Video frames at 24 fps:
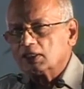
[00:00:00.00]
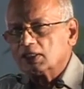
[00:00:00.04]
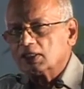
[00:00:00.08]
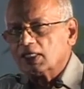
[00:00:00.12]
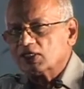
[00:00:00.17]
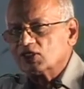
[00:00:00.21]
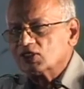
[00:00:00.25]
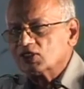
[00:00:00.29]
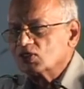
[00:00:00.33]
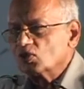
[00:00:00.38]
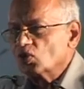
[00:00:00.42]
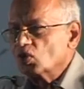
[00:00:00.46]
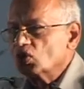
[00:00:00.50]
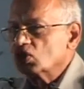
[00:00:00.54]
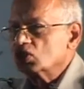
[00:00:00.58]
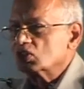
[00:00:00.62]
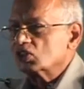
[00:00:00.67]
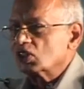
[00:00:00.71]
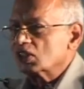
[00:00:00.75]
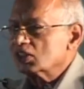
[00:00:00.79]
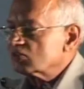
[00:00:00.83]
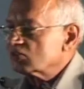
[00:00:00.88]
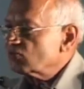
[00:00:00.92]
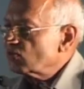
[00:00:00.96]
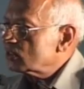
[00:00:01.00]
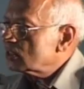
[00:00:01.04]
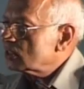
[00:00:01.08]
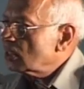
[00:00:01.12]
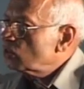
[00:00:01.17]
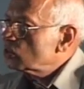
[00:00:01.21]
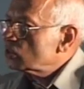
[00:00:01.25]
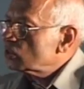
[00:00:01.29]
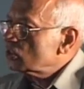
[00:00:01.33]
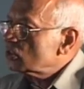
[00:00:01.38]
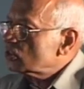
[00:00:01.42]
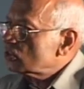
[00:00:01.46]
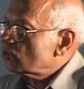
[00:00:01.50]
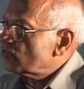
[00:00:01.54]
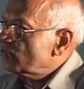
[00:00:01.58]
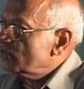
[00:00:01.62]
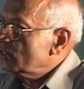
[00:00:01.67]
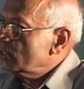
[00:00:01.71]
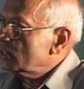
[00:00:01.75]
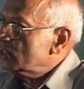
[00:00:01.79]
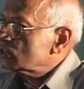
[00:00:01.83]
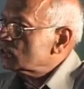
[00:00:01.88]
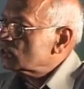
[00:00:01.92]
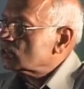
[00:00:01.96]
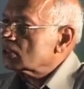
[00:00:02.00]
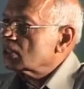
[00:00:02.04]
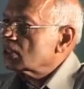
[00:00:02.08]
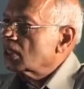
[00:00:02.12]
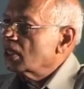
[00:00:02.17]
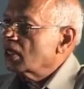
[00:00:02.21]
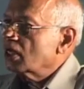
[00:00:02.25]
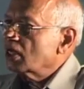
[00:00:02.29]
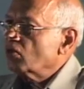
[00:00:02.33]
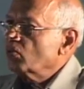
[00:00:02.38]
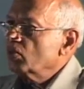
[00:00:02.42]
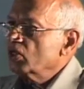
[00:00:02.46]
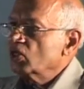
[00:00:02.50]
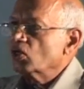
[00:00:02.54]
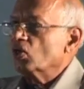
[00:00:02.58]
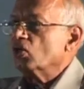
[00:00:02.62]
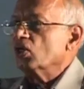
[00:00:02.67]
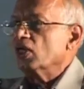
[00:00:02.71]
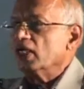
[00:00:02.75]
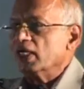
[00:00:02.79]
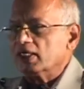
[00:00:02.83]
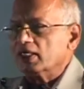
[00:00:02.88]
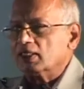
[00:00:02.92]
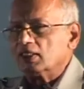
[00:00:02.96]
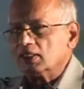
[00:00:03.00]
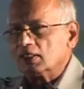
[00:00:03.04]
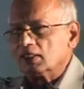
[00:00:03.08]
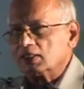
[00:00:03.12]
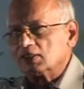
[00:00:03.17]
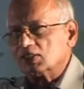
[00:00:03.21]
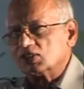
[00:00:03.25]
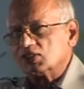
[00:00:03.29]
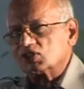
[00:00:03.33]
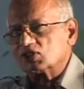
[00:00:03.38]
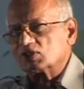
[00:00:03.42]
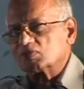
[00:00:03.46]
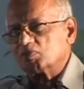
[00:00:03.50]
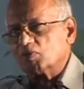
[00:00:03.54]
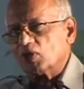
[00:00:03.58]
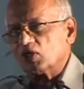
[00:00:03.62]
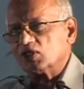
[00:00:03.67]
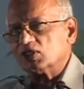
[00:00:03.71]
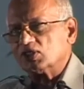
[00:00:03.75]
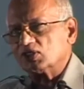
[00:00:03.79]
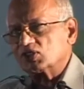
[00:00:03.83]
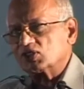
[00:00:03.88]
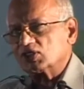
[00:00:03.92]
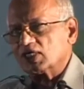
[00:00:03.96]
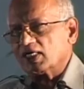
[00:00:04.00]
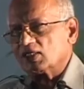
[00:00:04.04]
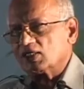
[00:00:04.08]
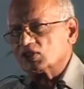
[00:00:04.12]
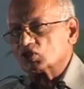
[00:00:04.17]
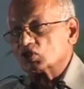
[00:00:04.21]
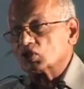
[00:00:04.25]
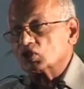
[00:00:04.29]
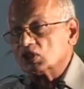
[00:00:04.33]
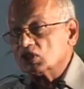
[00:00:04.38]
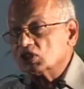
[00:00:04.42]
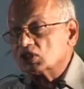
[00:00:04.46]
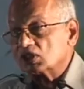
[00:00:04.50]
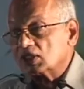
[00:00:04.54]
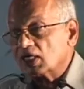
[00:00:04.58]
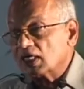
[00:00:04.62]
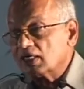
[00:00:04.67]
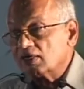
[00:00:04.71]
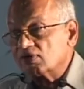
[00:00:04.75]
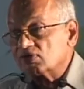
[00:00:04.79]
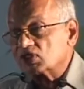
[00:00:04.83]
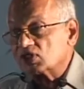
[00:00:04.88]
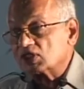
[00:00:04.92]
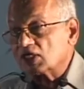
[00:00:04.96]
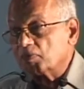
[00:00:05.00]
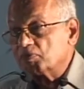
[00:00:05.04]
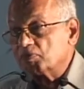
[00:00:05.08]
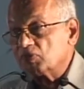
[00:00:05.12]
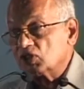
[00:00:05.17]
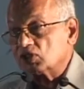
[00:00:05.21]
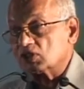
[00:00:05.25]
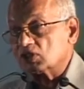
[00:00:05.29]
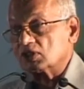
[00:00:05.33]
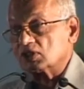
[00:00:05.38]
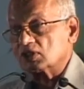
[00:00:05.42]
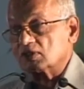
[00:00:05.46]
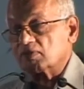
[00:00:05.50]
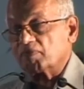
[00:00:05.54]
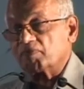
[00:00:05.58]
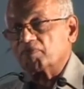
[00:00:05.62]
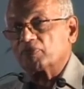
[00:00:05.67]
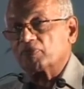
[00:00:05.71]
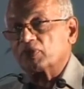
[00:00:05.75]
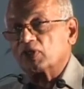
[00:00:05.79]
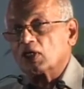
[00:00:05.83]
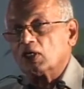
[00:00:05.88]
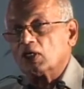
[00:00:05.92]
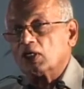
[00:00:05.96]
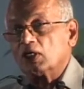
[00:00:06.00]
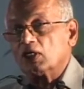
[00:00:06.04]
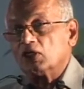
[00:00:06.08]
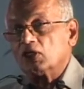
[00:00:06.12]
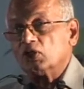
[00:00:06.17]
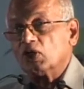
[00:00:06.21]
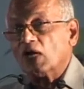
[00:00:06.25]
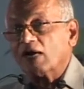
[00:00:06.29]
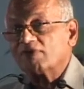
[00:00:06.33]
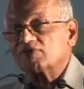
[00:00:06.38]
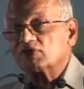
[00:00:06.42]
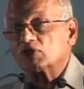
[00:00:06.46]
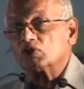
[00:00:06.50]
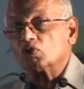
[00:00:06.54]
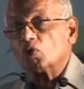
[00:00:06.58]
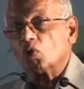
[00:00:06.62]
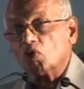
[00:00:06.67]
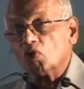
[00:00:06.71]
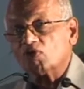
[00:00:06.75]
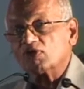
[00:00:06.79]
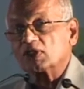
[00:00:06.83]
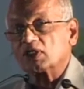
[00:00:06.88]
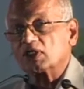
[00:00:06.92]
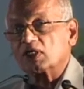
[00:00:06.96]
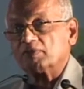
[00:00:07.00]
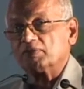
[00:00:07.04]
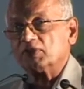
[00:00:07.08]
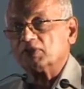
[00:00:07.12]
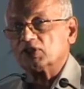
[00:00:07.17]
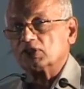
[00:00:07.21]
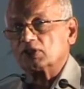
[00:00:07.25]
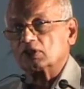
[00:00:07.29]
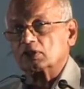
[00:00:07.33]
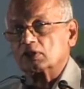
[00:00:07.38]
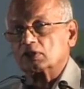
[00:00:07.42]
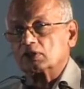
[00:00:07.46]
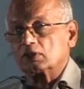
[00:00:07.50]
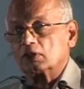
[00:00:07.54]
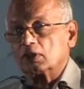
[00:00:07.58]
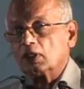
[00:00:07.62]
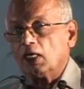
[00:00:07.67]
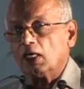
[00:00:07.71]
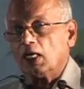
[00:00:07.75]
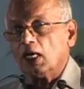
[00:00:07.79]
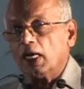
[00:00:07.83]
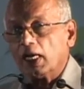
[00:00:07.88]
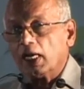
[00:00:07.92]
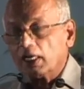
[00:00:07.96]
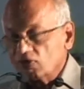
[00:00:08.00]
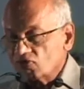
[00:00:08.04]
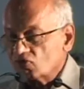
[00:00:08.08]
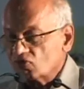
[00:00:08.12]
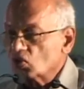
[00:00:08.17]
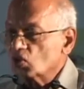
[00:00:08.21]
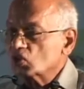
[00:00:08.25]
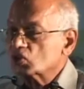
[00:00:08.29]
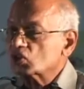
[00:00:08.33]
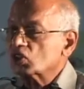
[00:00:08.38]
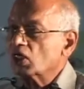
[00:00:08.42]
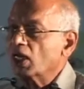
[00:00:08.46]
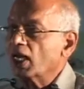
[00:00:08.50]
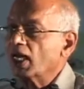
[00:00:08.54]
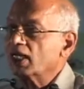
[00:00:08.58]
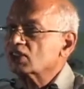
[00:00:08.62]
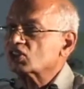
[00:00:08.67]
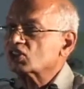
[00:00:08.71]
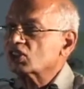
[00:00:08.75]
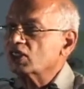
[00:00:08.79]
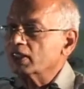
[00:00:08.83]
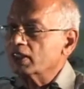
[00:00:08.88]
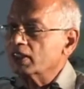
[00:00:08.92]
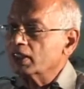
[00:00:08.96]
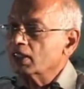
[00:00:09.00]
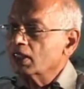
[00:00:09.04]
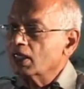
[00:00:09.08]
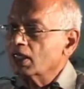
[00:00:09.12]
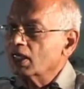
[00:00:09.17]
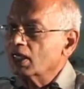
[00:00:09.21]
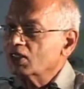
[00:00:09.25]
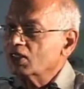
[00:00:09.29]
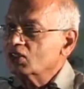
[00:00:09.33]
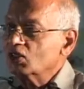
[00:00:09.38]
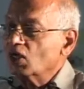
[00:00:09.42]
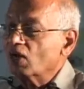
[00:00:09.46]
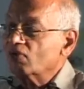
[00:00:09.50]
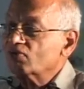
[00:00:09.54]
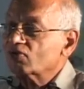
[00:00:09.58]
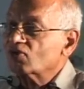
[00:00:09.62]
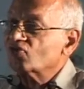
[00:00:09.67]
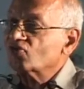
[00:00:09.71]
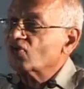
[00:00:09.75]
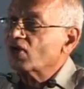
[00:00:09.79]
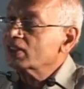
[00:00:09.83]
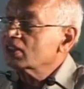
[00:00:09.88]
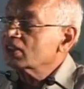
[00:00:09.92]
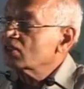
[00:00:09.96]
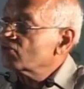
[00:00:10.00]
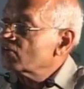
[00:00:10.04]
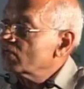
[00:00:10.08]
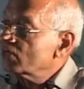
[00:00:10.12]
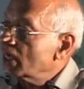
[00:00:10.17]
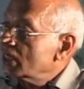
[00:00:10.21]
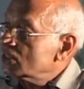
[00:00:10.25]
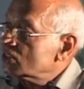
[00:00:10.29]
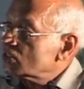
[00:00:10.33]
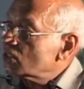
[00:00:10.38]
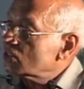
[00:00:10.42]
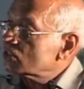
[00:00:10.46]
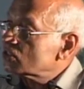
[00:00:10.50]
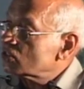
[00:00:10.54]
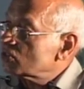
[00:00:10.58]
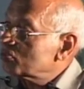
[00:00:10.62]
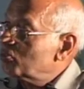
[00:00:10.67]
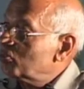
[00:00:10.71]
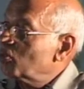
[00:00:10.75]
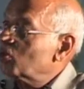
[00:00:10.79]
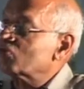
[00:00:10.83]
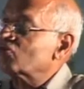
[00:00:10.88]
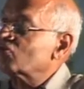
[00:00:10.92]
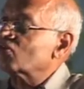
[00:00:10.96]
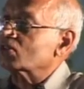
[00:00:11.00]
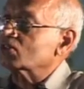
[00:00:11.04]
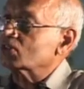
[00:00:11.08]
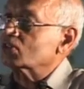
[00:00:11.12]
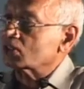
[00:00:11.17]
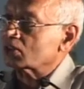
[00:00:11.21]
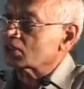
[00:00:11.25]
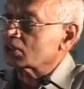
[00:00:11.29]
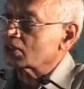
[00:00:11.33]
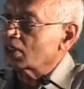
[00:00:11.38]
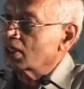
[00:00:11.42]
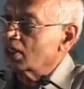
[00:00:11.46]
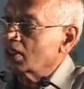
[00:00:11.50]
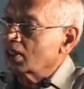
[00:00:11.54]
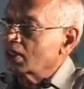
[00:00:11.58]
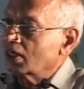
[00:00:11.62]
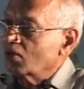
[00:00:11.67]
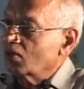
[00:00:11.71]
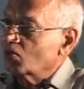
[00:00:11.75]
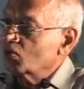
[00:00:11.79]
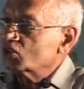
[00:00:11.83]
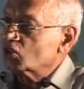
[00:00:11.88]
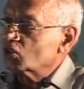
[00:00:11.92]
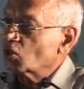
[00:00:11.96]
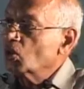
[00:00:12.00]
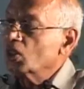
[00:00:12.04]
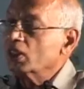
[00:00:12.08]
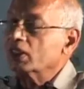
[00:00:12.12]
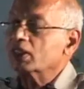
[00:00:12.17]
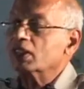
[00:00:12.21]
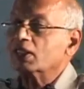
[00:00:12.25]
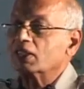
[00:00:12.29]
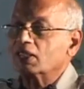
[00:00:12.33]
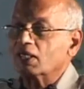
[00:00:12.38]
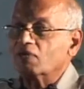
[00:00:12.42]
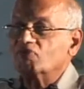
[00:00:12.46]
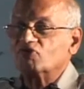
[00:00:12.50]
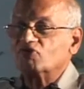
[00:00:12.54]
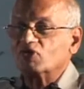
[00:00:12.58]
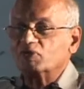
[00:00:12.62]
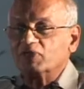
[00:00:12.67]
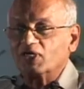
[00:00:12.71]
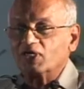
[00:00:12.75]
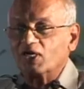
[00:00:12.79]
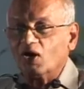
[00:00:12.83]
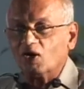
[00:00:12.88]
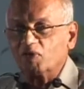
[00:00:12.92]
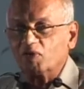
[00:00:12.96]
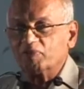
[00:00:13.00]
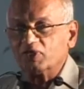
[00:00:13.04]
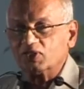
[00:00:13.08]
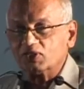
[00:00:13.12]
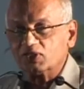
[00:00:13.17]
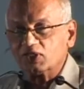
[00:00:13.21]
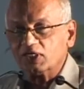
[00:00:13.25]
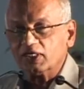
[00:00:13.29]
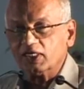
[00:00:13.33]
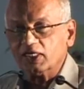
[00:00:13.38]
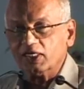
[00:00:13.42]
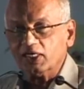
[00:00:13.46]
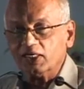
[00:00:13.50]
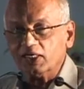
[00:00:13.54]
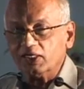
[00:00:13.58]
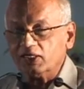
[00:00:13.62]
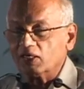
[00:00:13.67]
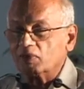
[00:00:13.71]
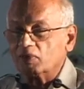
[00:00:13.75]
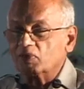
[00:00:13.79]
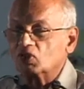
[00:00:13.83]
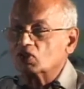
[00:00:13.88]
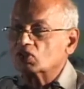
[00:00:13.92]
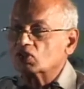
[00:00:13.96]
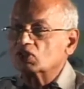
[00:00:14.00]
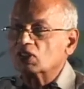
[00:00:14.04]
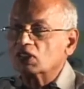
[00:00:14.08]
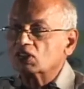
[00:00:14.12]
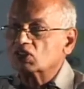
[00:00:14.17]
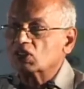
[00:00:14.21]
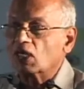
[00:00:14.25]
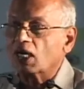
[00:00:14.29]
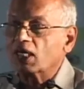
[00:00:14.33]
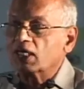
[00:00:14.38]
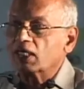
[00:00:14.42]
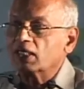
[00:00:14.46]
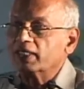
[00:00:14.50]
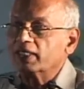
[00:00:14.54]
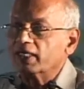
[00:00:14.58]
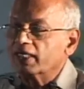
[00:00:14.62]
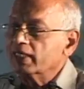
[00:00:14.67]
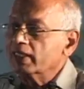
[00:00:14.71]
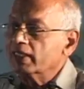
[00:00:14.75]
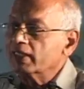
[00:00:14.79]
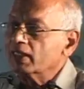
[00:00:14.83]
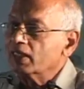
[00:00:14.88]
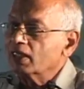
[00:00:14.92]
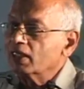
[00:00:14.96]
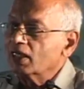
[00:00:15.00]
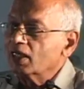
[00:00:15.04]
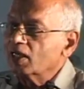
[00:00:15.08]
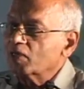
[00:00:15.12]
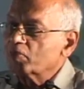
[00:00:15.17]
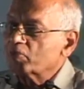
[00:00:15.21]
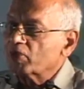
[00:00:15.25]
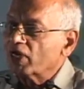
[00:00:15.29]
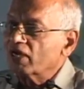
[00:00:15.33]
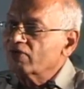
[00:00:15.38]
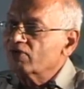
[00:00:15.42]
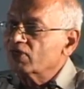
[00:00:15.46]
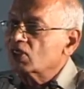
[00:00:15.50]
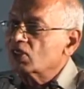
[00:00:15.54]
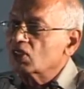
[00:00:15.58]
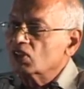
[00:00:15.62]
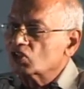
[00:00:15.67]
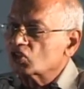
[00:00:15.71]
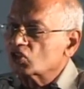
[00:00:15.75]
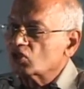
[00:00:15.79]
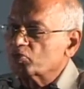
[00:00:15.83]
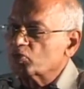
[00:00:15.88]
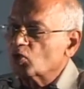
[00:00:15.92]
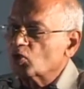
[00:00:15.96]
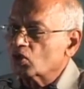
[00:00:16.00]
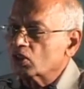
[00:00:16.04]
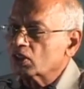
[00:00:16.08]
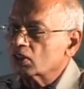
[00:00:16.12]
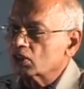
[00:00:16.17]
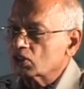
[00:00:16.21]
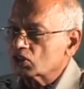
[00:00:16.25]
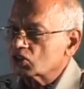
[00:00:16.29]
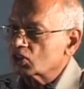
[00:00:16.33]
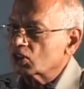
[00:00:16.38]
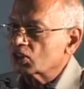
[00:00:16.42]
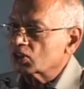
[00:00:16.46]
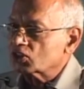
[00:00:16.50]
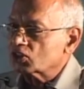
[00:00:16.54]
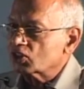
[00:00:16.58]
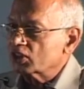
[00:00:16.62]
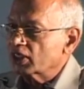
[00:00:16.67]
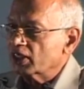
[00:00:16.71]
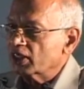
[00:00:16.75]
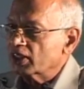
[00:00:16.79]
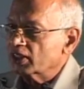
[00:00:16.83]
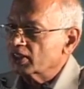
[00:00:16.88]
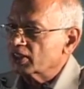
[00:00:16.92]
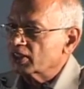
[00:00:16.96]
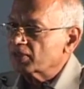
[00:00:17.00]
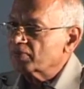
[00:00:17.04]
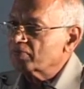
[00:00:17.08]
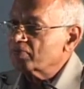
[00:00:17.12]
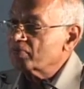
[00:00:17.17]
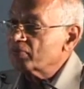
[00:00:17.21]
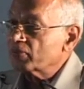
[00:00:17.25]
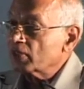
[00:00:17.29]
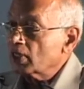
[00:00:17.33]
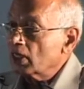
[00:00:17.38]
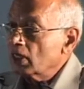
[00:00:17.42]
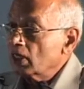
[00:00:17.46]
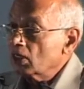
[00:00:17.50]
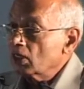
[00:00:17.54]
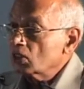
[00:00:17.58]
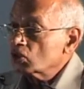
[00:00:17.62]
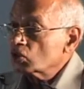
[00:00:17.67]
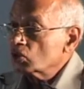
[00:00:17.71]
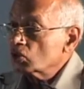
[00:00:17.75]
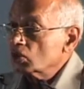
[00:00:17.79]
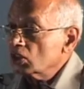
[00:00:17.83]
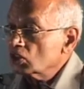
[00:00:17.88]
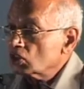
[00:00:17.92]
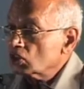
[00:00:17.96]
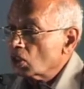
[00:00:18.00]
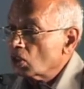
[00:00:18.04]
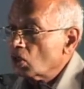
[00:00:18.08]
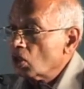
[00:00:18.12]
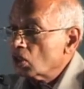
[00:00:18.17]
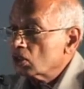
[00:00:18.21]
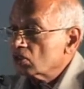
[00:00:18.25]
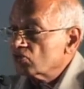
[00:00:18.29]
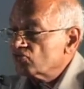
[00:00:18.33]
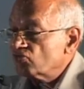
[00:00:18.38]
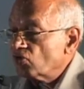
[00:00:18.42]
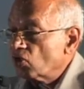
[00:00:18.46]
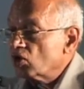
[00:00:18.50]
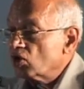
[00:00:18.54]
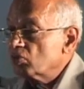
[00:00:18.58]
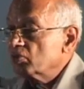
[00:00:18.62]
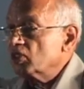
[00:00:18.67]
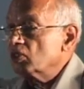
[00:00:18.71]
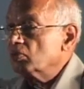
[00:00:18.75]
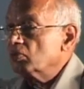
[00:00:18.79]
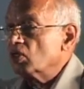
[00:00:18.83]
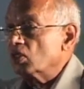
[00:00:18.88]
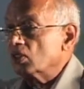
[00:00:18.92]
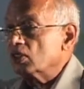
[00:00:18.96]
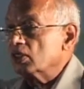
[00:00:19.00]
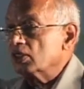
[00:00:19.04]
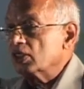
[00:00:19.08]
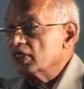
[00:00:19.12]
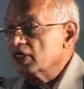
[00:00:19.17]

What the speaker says: getting good results for thousands of years. We don't need this modern science. So this kind of skepticism, you have to overcome this. And of course, lastly, you have to find the financial support for this, which only can come from the government in India, because there is hardly any privately supported research in India. So these are all the formidable